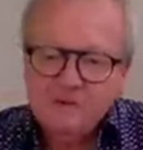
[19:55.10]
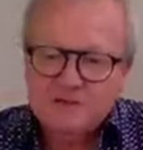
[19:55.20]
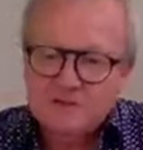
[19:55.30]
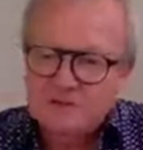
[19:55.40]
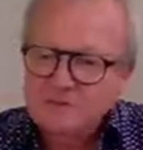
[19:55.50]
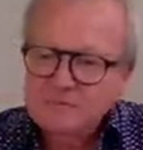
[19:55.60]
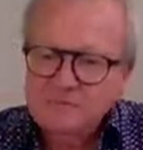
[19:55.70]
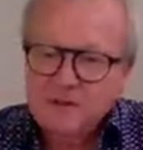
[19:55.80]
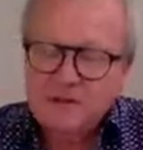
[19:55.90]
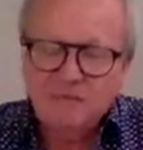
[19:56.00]
Also,
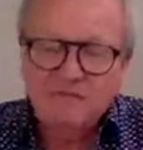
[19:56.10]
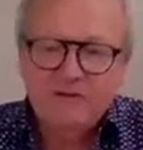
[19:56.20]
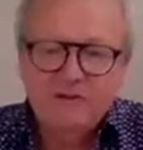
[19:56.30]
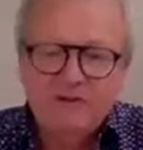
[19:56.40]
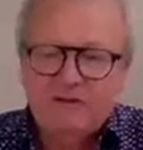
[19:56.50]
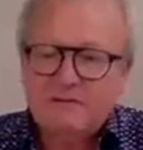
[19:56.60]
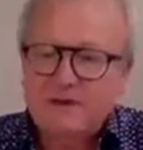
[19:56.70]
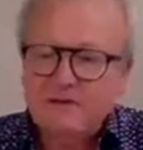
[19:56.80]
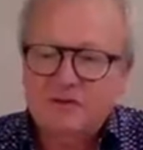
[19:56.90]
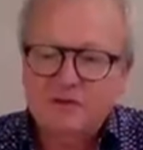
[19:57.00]
very
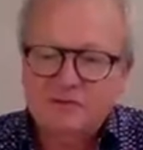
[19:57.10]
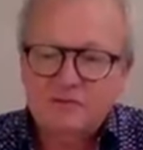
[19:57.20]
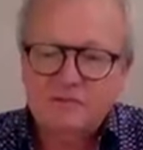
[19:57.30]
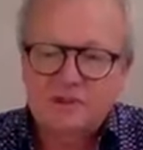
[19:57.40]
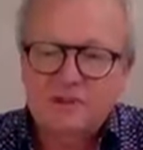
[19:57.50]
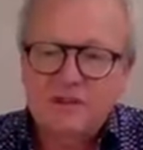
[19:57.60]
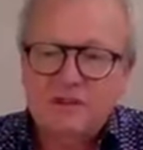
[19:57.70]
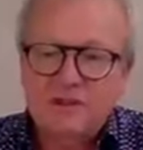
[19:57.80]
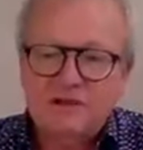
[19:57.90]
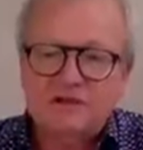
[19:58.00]
similar to
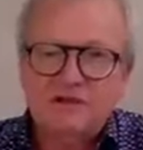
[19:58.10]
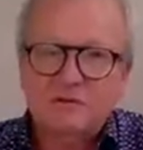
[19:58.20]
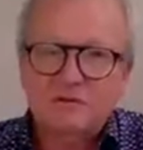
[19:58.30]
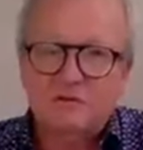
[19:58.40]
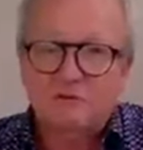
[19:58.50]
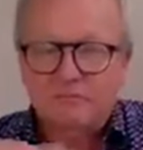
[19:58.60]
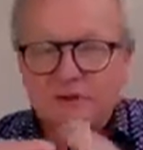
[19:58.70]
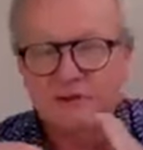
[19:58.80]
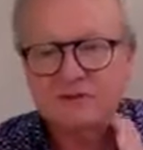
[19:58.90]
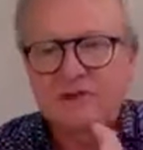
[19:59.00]
these two,
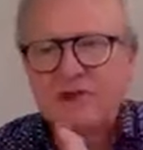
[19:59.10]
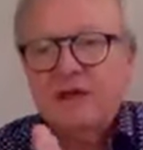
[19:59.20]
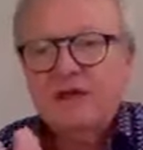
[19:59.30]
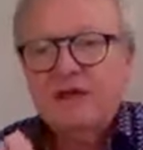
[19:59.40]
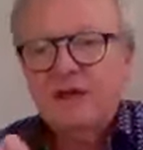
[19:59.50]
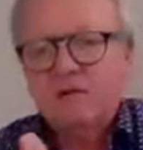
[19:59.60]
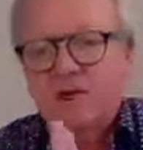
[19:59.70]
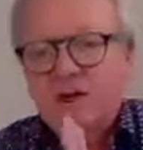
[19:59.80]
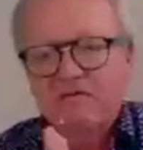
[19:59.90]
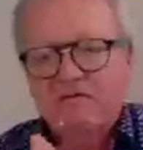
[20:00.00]
because yeah,
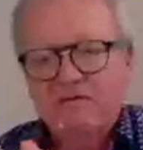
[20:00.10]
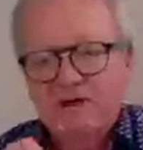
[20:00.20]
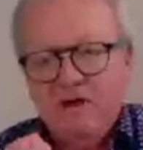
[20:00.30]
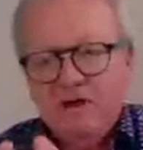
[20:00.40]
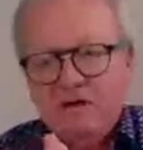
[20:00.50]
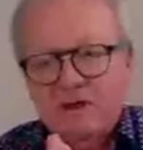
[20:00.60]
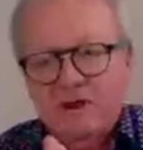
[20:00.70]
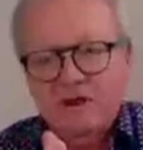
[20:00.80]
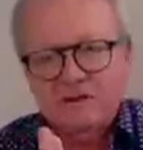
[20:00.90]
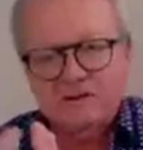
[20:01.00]
have
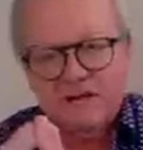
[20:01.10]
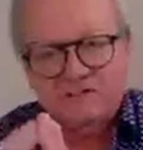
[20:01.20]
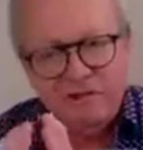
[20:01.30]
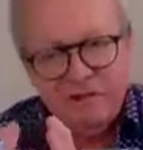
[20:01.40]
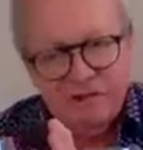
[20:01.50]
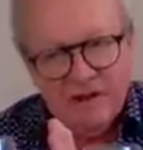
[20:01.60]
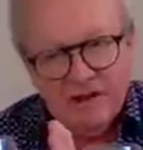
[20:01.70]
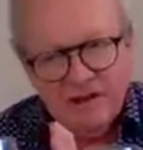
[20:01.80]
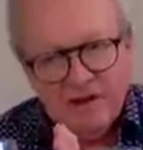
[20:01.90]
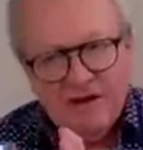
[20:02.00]
the glass
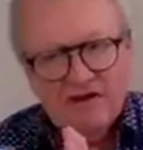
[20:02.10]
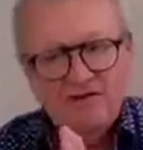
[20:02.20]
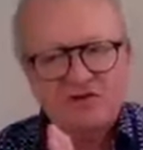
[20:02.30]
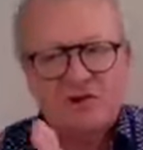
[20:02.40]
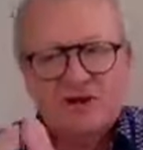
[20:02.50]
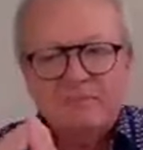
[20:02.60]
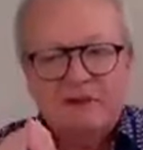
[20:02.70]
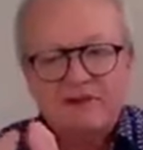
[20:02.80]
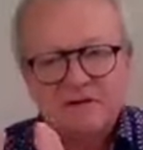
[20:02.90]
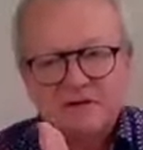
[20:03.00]
giving an extra
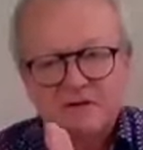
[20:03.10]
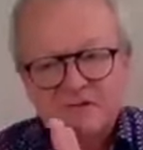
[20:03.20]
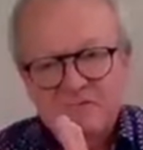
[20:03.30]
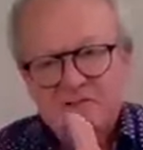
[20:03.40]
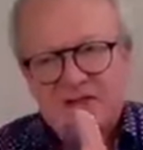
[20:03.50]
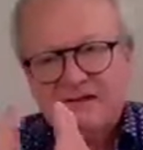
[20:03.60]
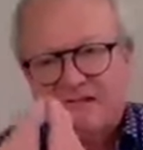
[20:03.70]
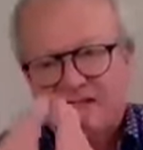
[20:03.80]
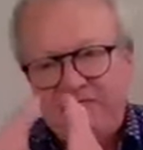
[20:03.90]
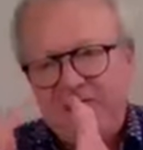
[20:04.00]
dimension,
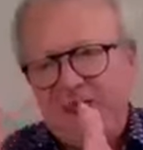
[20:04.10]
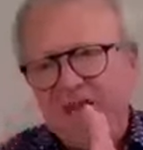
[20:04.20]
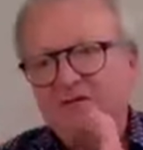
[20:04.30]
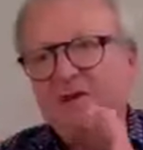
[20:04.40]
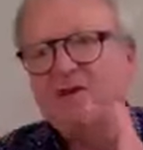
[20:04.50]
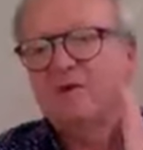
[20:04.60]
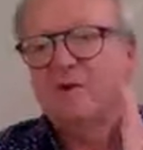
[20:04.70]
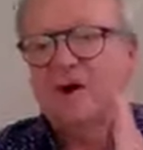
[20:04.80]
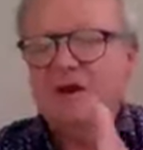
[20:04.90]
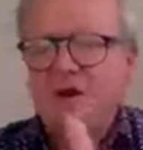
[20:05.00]
like flaring
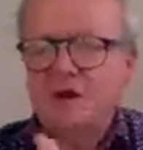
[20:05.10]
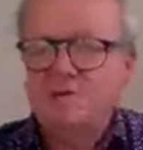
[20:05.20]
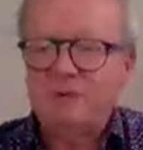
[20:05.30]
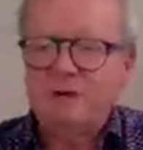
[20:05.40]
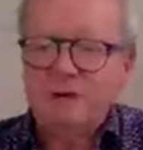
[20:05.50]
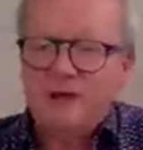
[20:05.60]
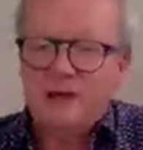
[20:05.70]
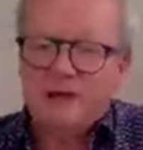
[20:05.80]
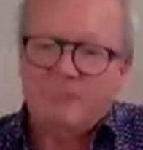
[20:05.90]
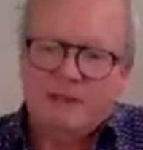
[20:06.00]
the wine open.
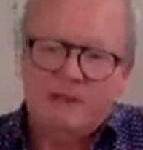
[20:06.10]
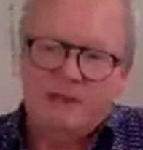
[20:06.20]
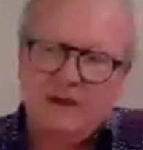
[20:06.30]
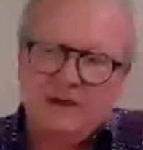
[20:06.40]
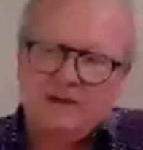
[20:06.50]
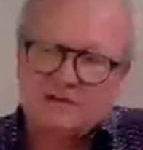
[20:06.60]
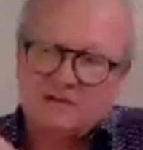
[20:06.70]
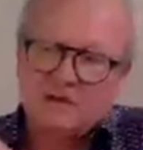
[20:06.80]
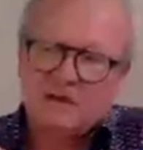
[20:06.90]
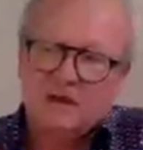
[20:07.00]
But yeah,
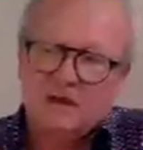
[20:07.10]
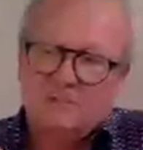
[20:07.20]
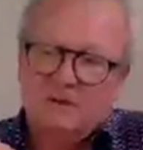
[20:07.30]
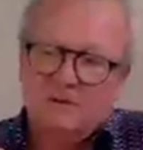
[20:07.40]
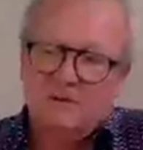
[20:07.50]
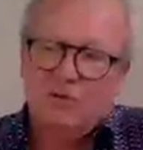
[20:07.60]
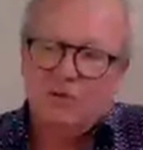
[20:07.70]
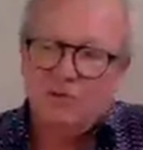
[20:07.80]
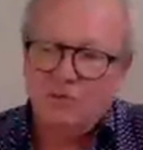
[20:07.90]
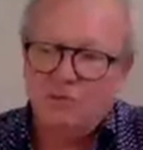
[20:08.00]
it's a little bit
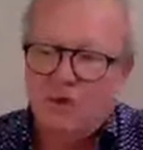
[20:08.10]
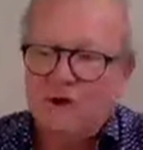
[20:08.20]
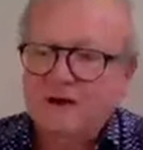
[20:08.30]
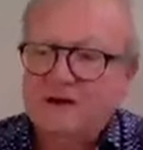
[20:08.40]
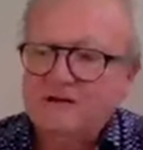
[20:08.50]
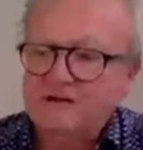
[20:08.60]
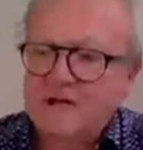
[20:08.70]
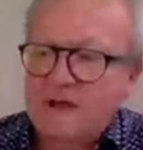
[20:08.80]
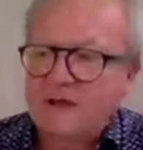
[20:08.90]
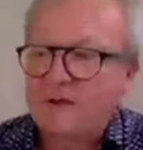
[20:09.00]
more what it is.